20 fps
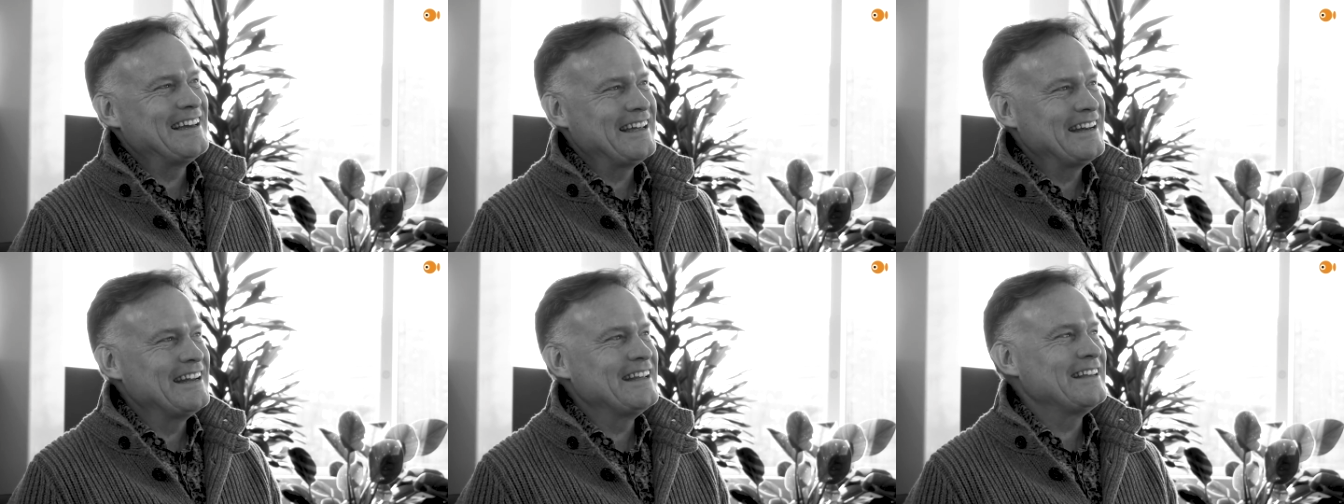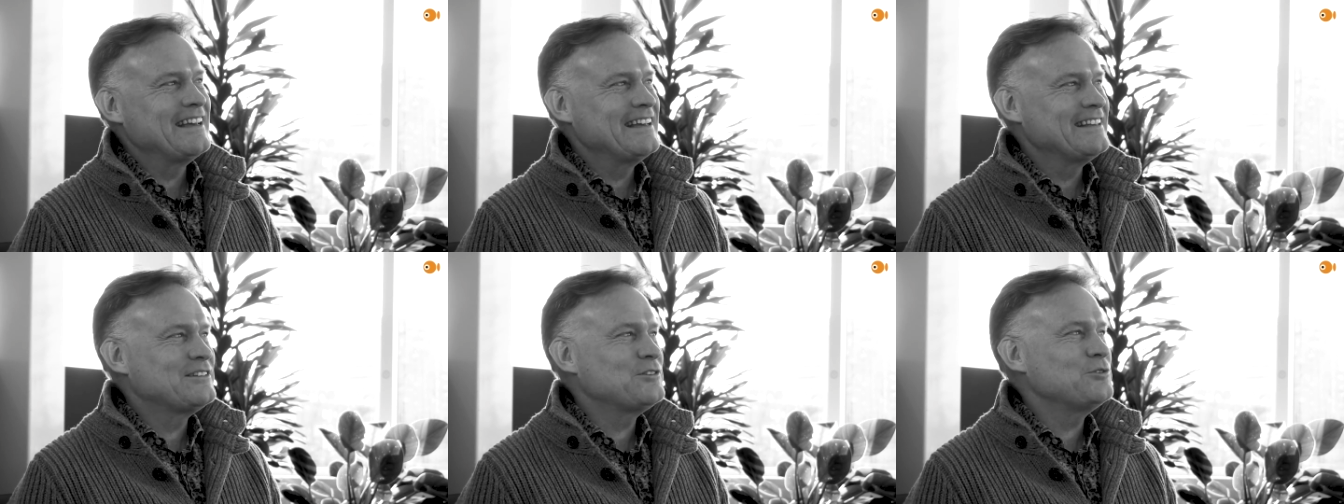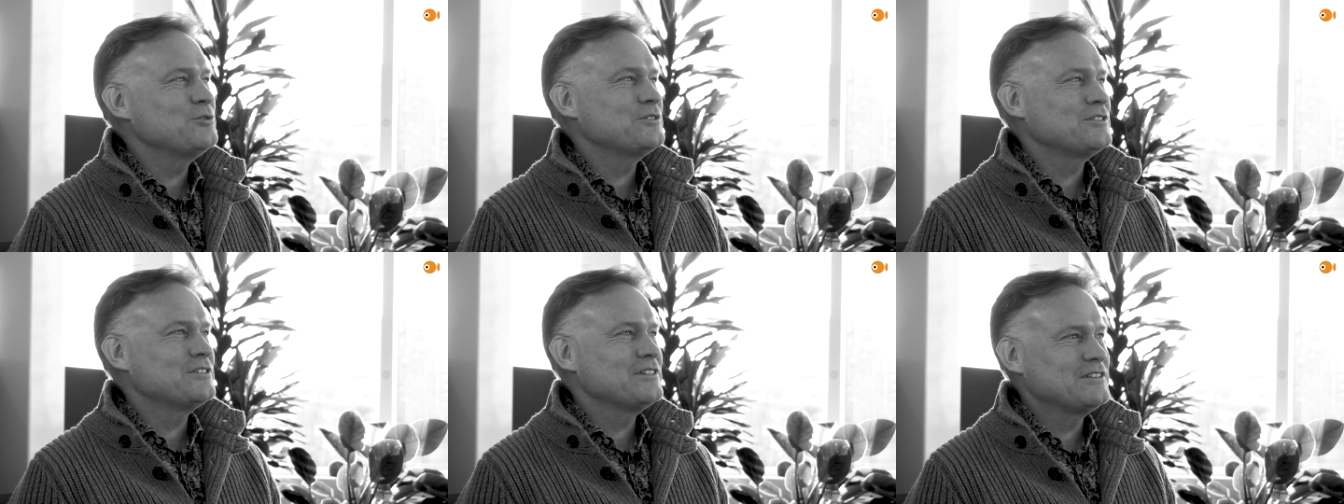and it, it,
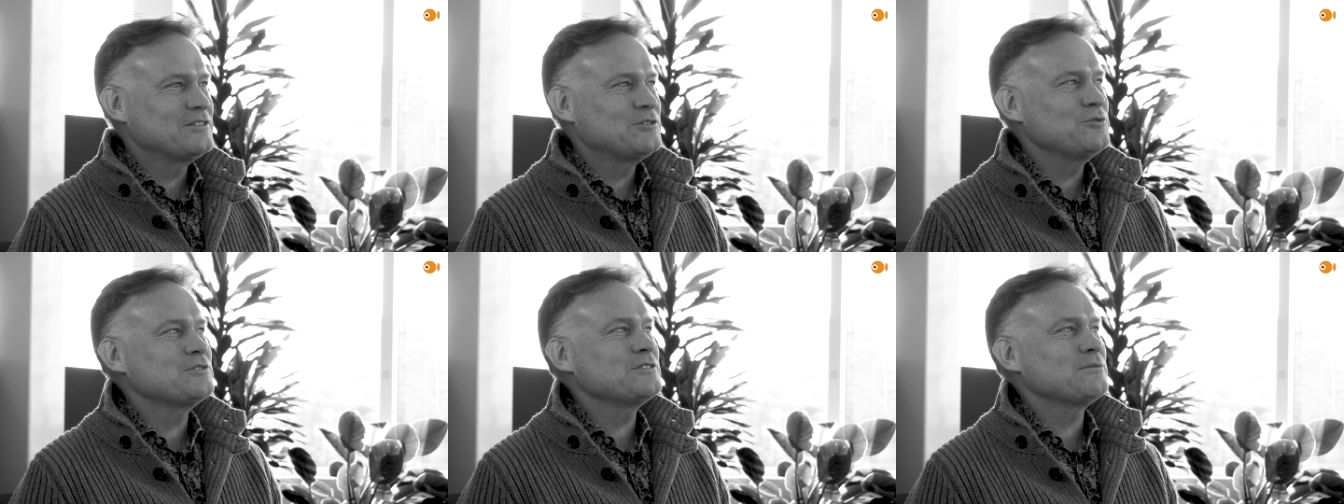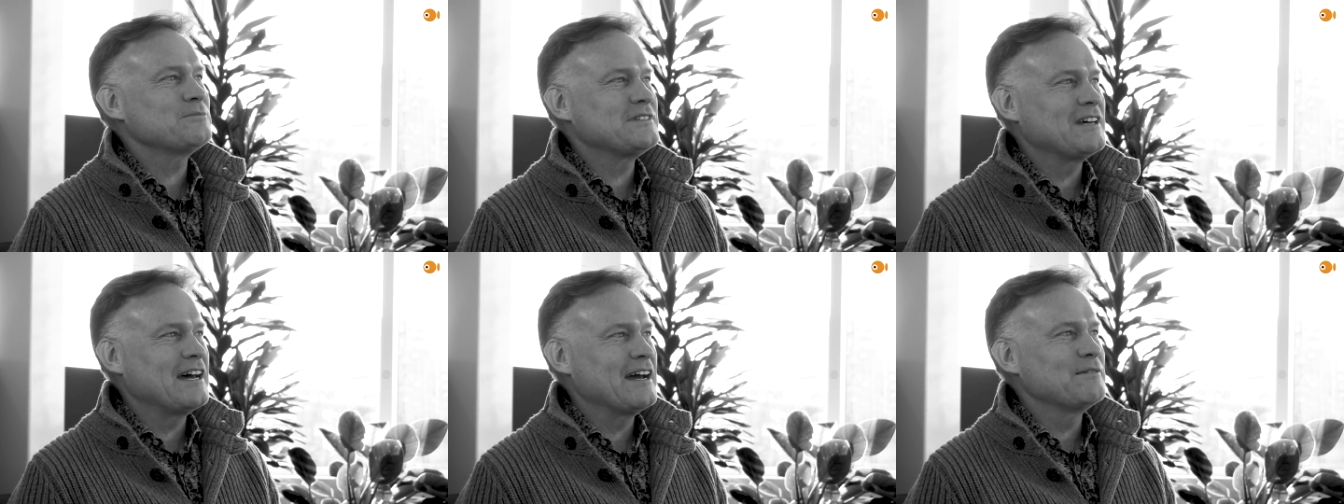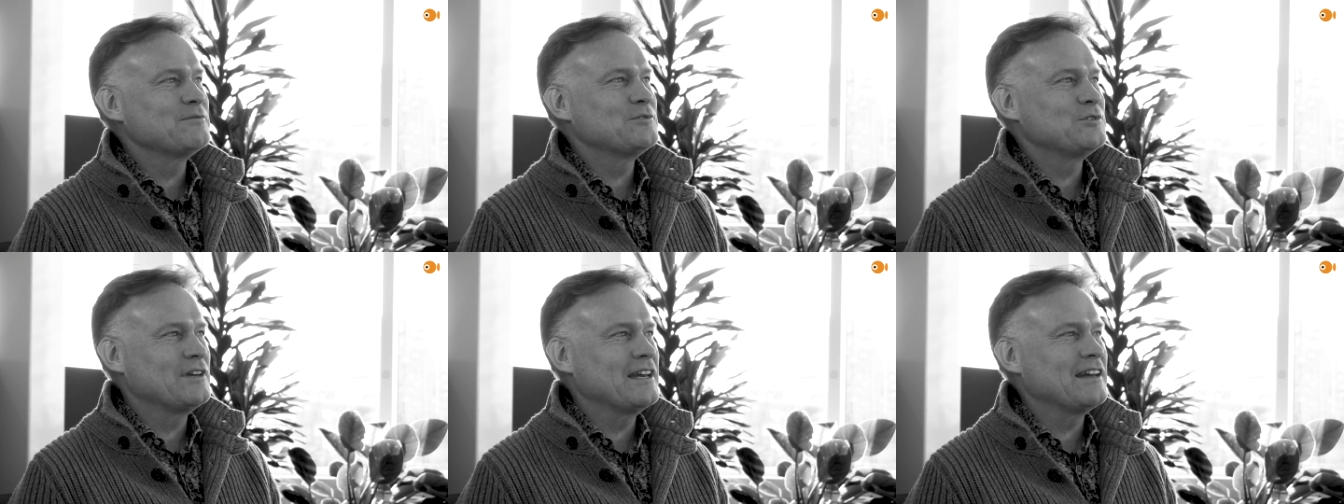took it took some
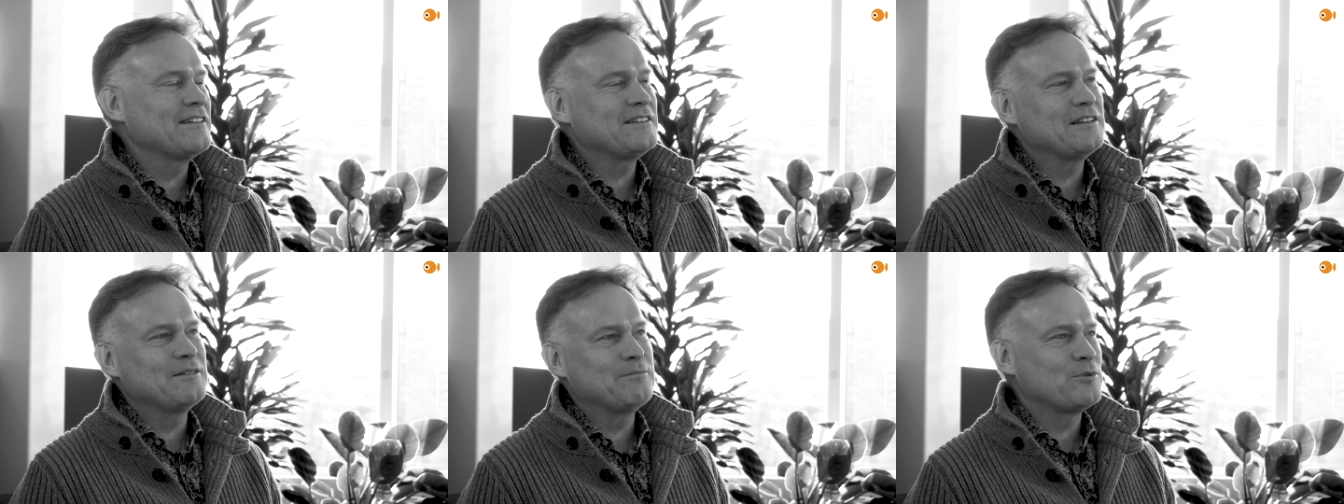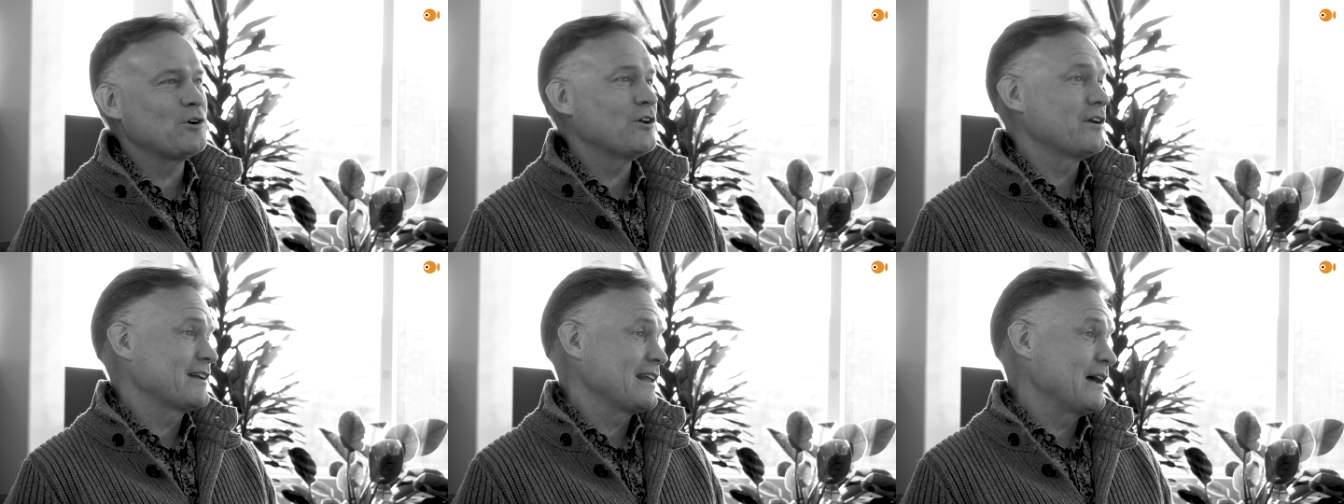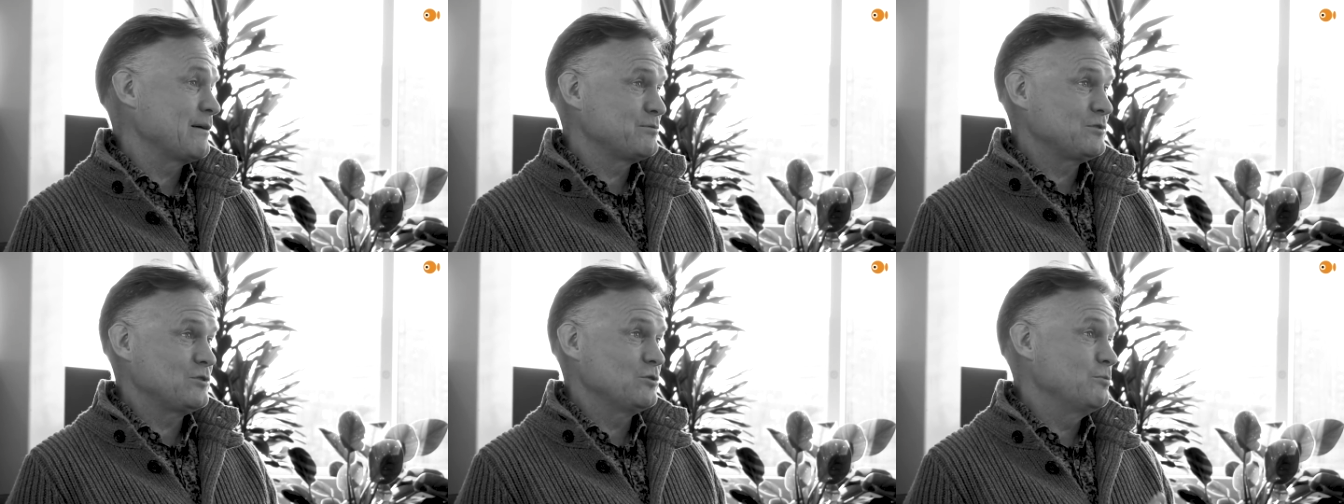time to get the product
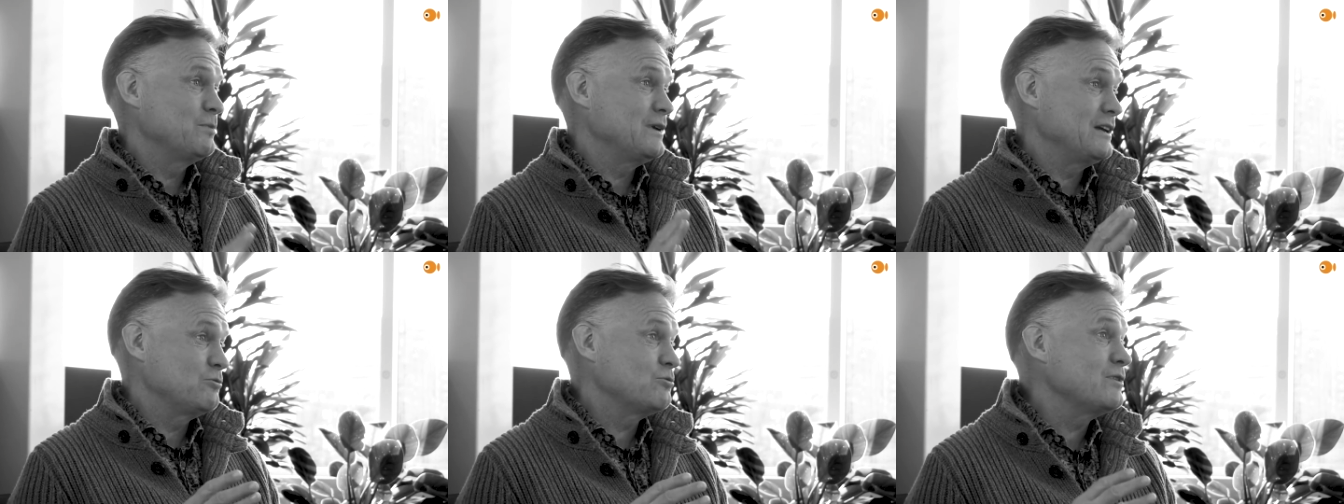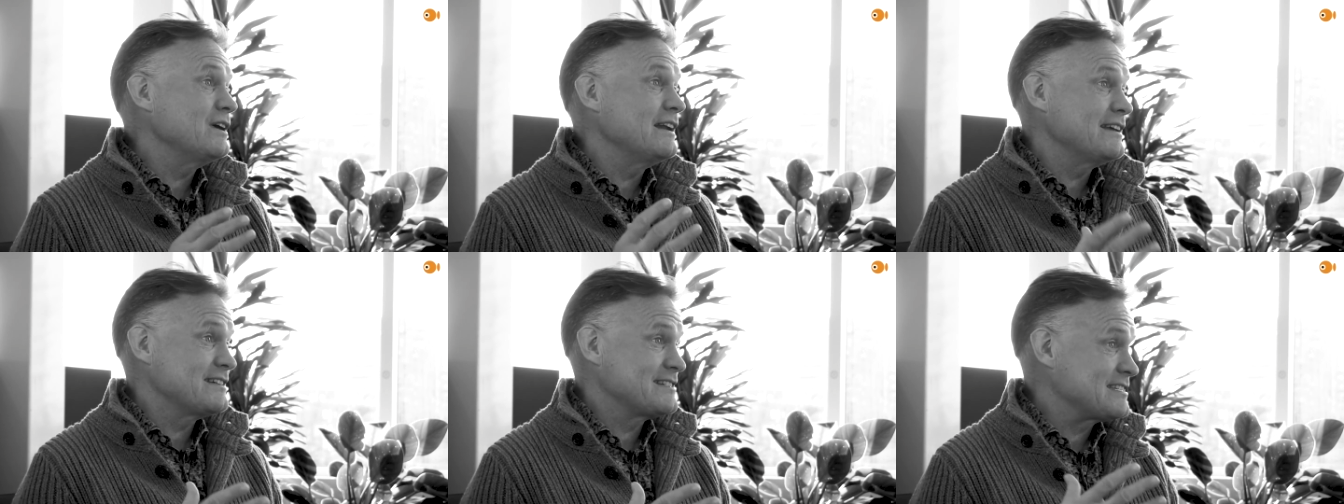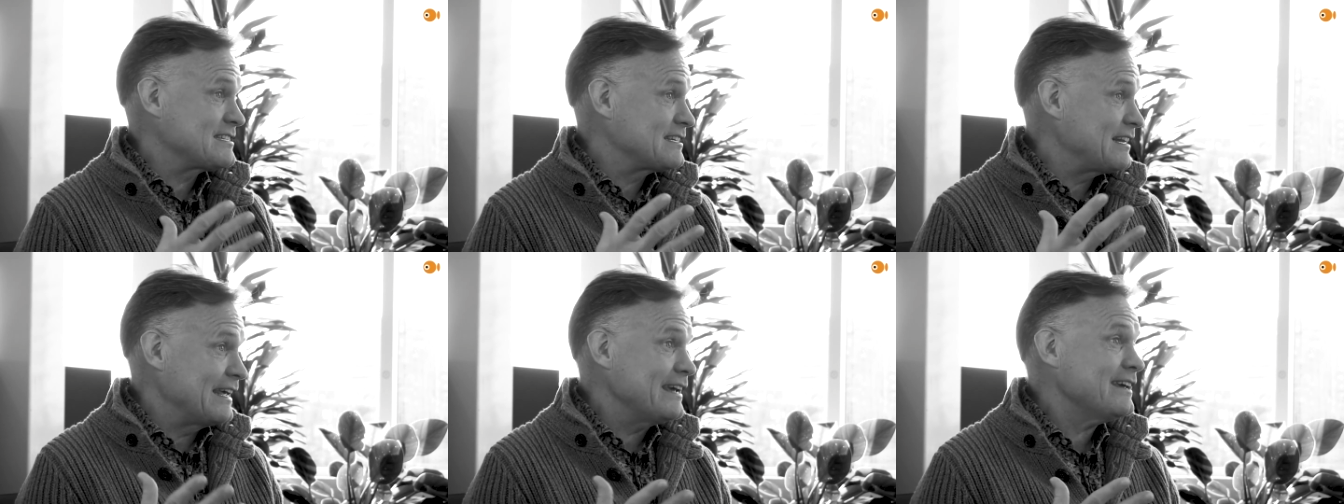up to be really
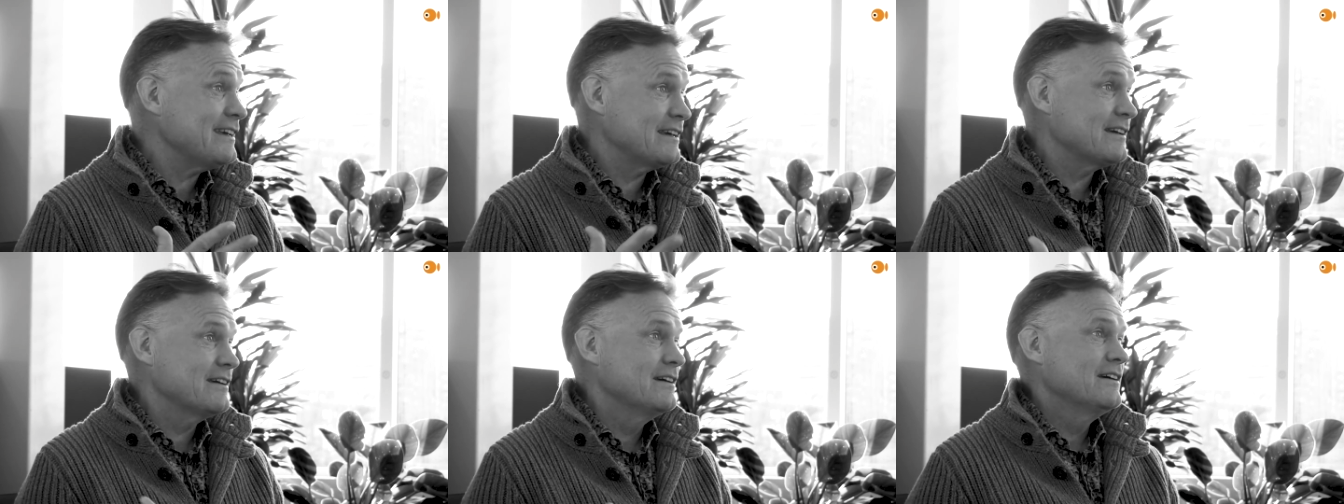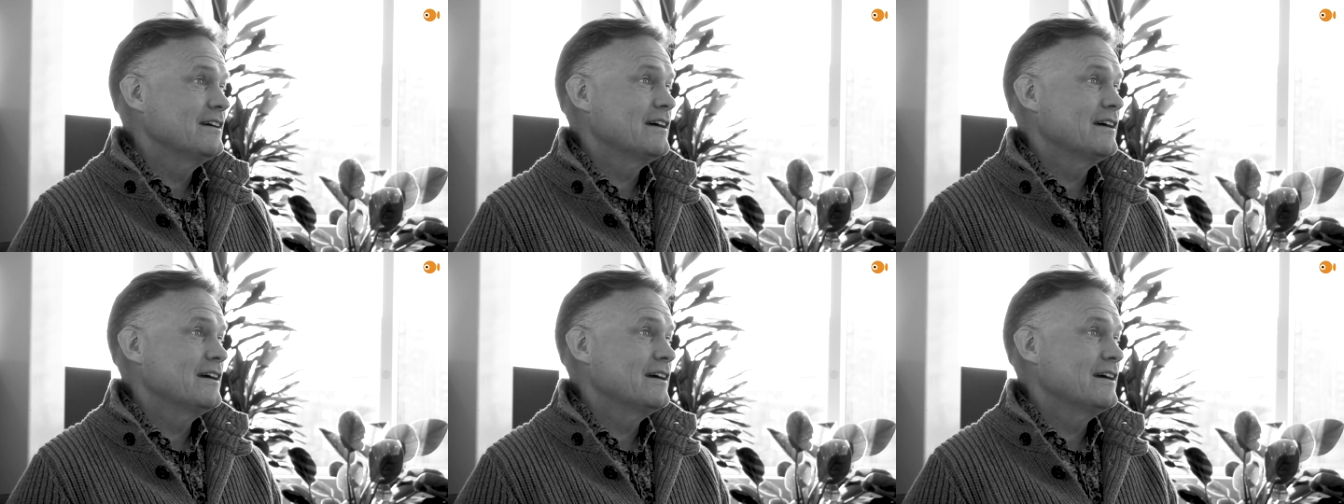slick.